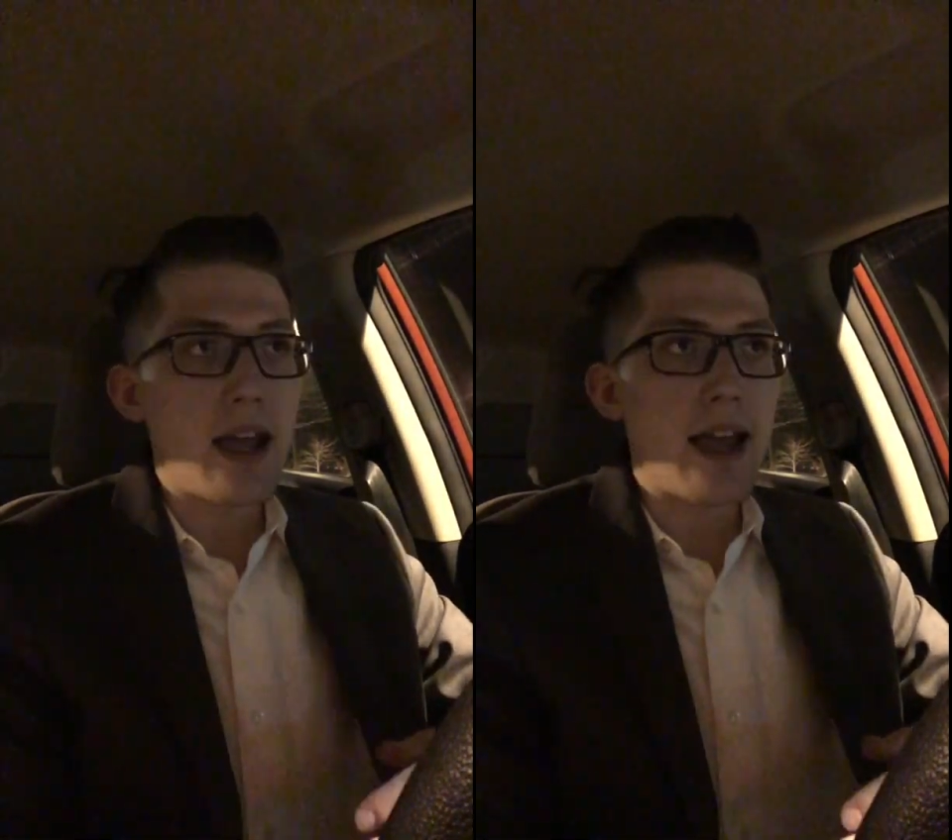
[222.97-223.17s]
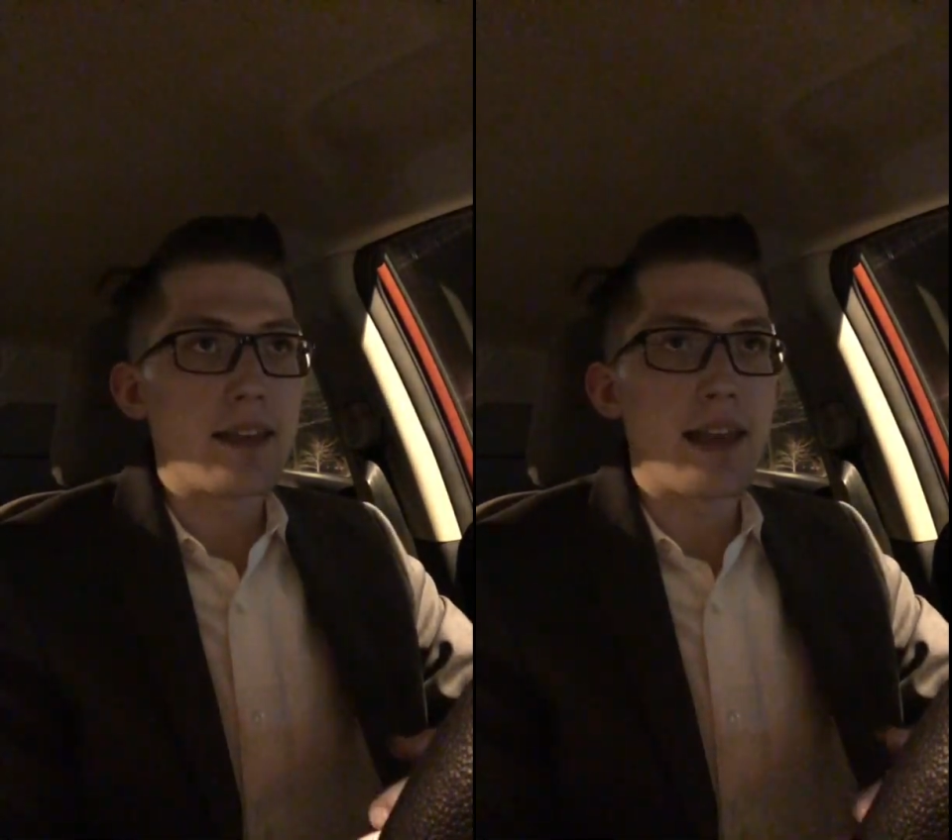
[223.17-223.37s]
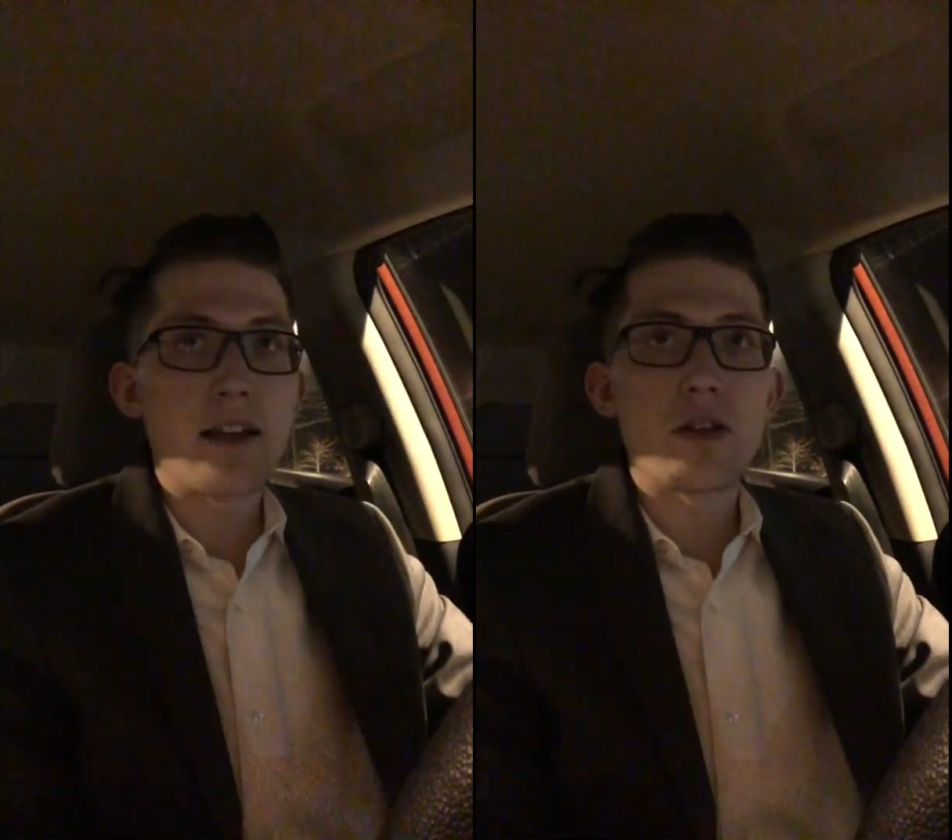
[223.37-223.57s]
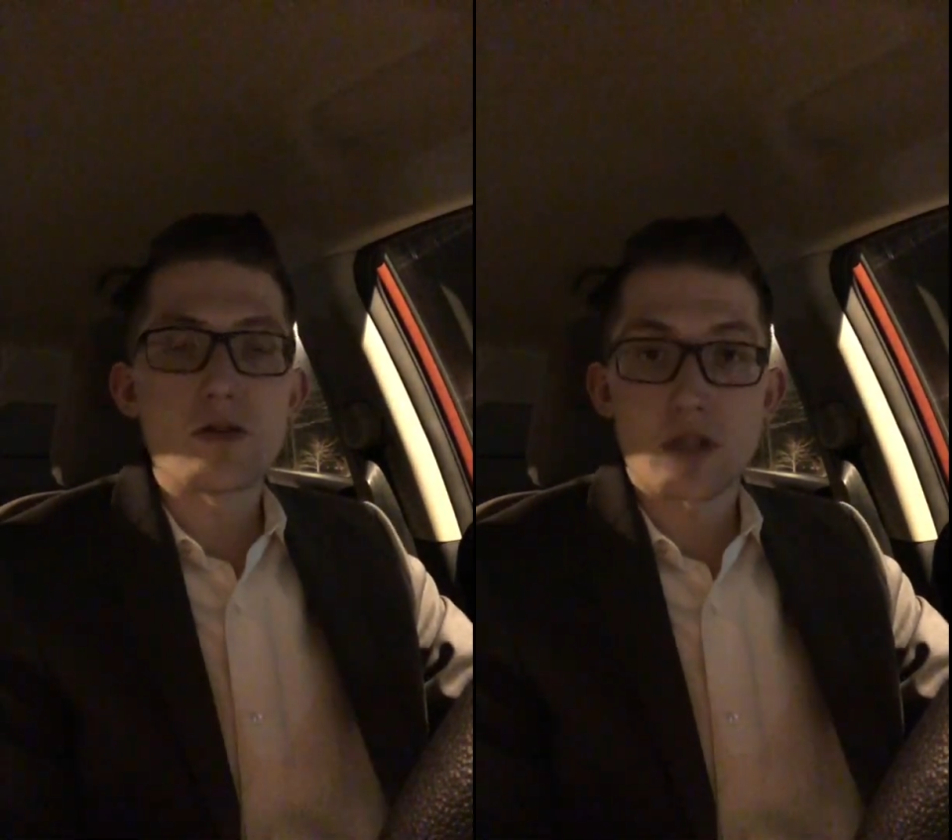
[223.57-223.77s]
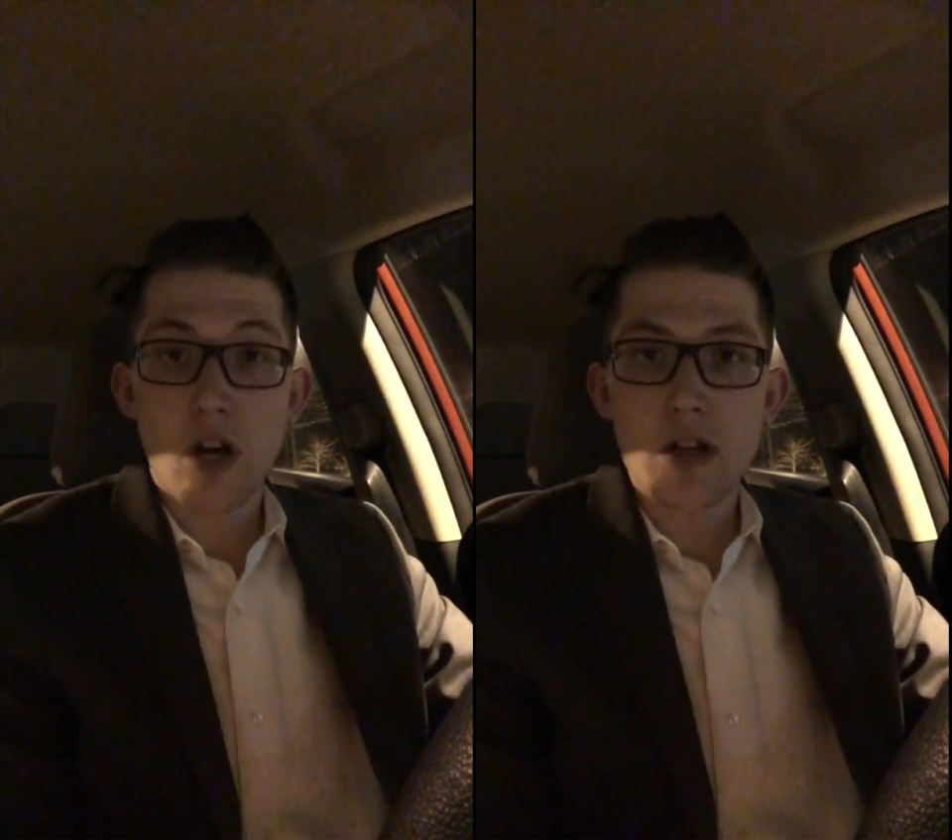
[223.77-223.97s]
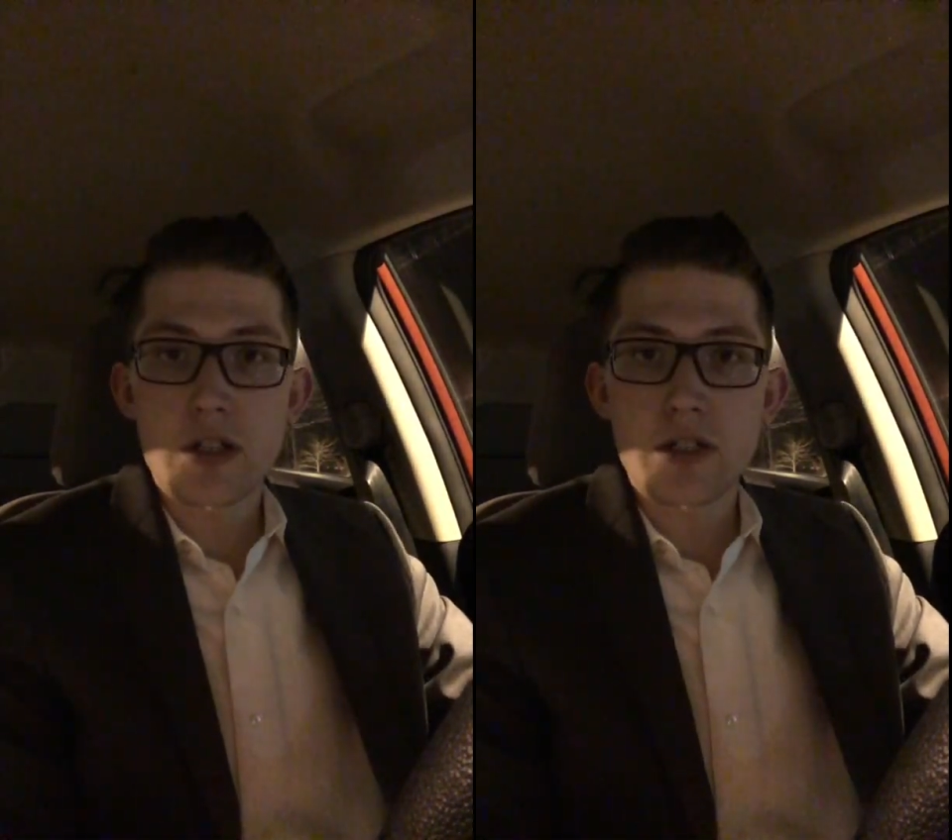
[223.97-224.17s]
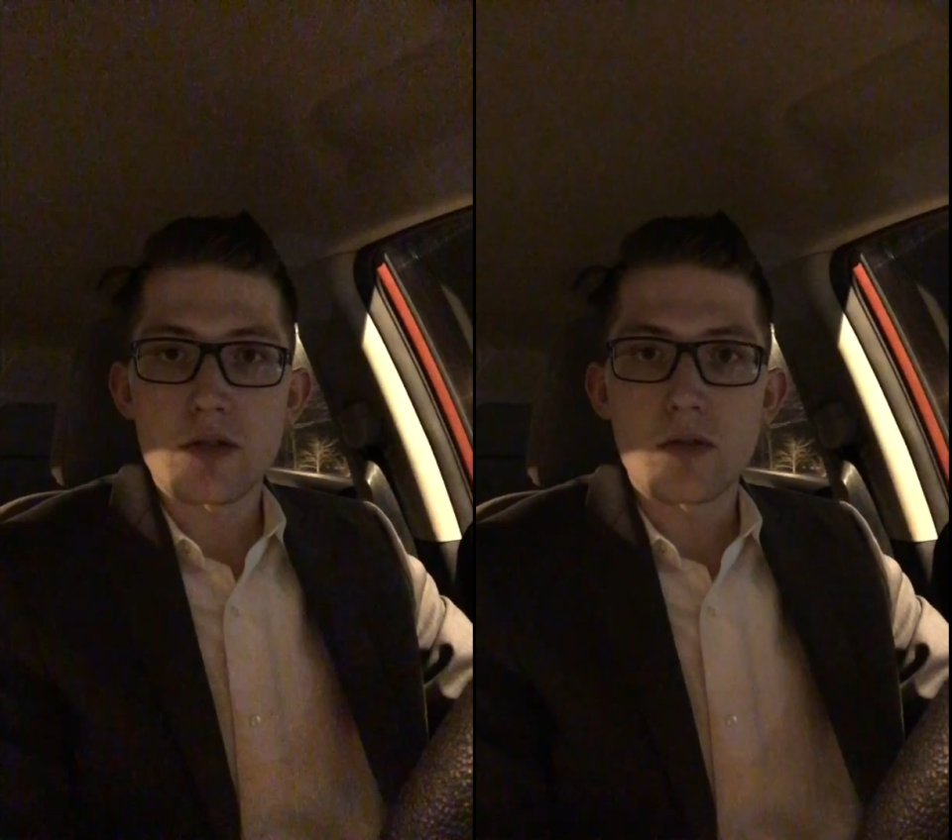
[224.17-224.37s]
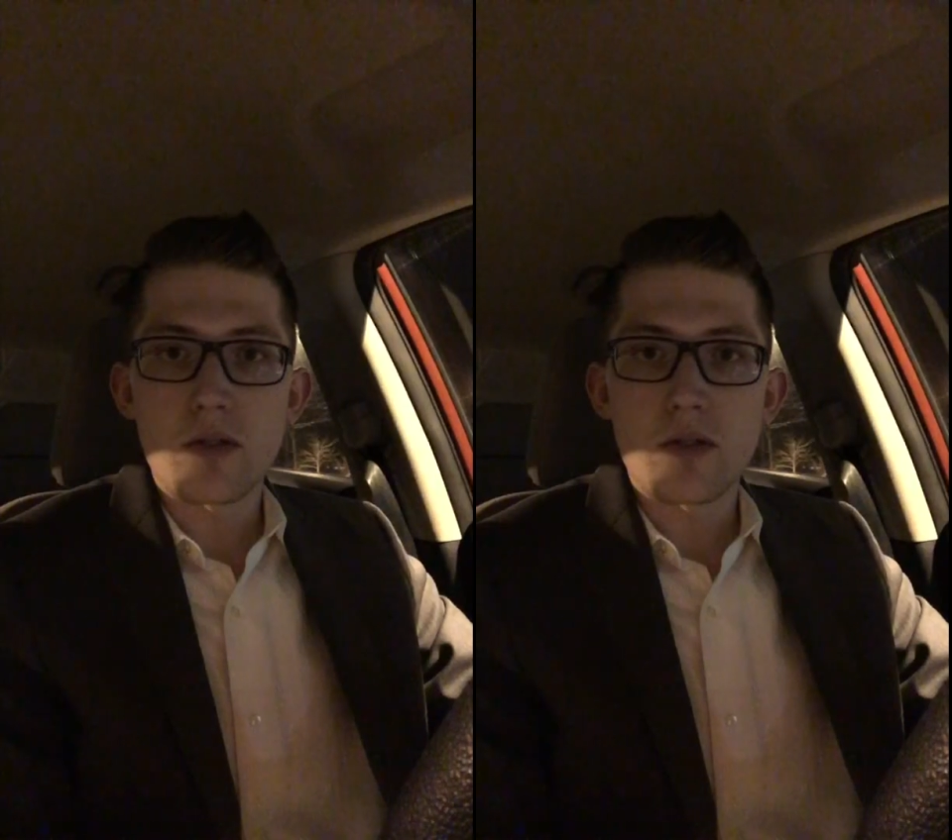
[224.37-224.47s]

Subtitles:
and they don't charge you